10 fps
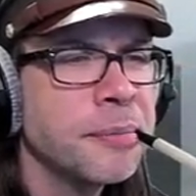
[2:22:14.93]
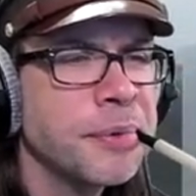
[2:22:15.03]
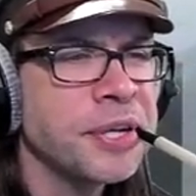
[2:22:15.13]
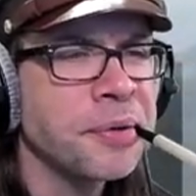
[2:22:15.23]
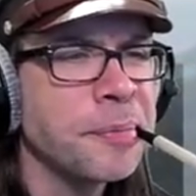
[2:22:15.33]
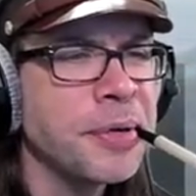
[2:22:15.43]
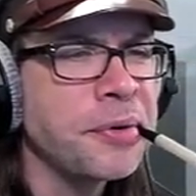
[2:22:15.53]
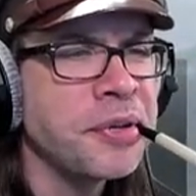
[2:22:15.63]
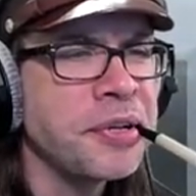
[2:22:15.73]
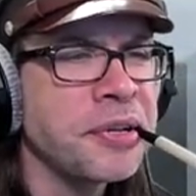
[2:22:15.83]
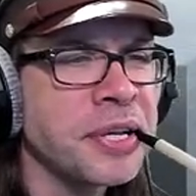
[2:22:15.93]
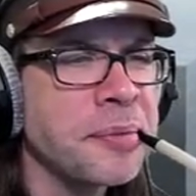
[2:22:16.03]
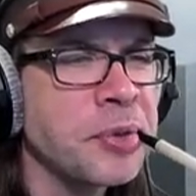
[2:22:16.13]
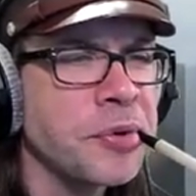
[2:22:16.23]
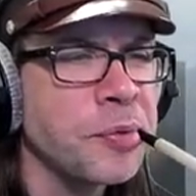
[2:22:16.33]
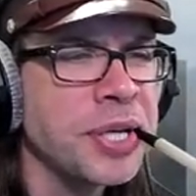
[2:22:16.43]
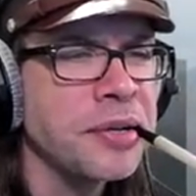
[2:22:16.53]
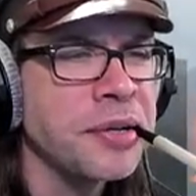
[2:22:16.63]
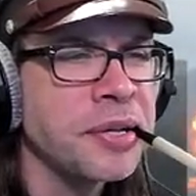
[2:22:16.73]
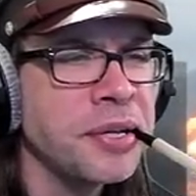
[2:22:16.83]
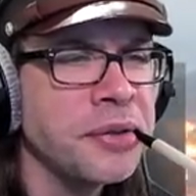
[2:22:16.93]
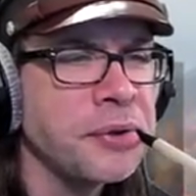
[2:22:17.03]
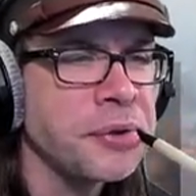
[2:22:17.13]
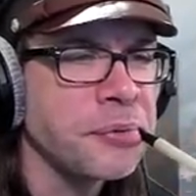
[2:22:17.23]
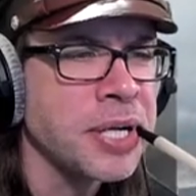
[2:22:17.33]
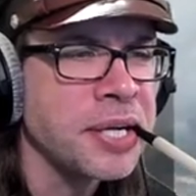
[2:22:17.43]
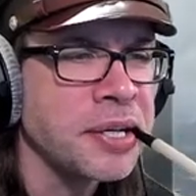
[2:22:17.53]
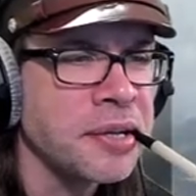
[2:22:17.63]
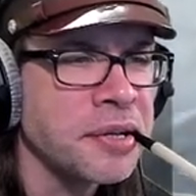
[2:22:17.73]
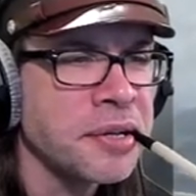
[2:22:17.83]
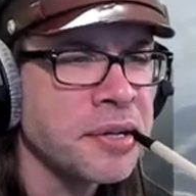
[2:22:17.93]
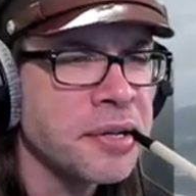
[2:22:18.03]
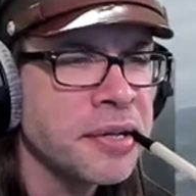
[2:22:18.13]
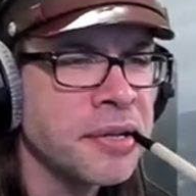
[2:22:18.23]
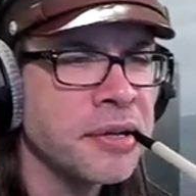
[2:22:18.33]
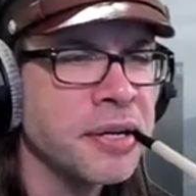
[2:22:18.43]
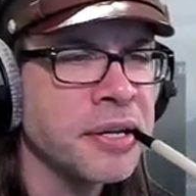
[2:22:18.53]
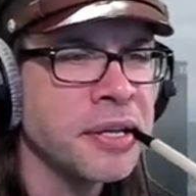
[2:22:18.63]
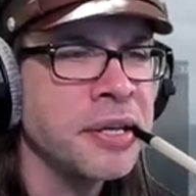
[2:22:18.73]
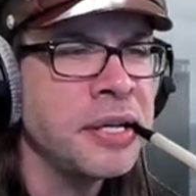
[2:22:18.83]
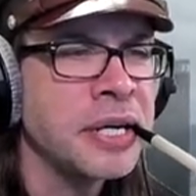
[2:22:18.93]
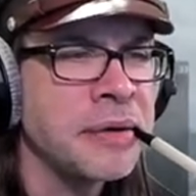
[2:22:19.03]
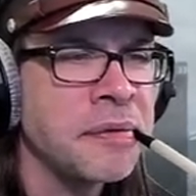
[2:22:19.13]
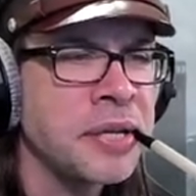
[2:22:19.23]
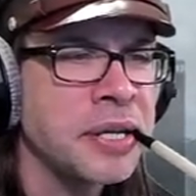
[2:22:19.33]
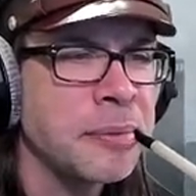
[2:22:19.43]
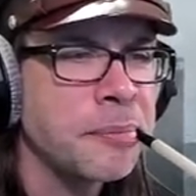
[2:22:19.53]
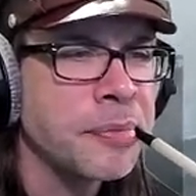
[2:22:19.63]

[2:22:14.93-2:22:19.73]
Because most of the time they're waiting to see those rockets and they're going to key off of them.